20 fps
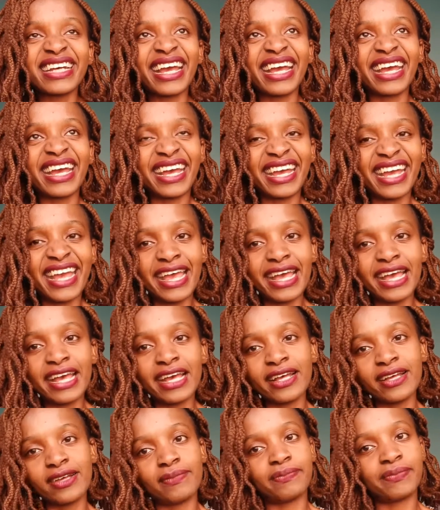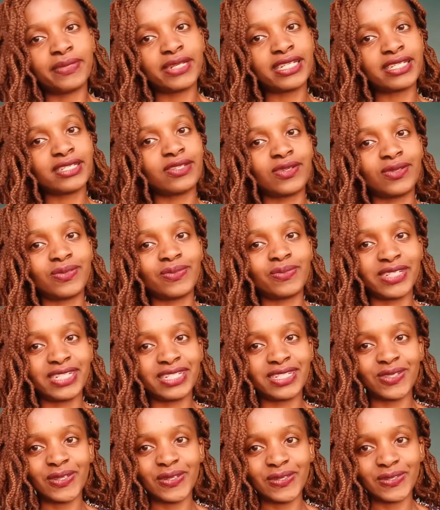Hey, please don't be
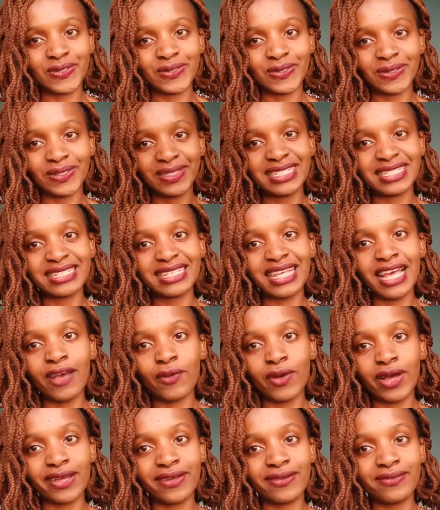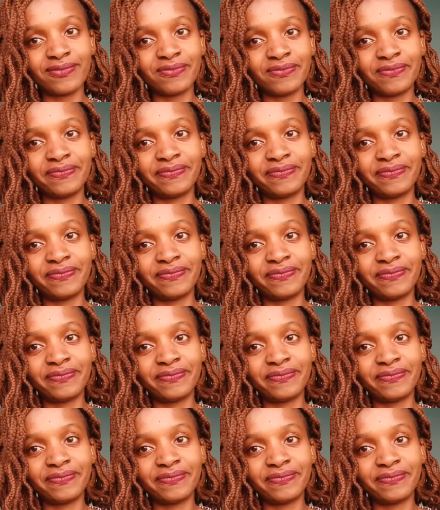so rude, sawa?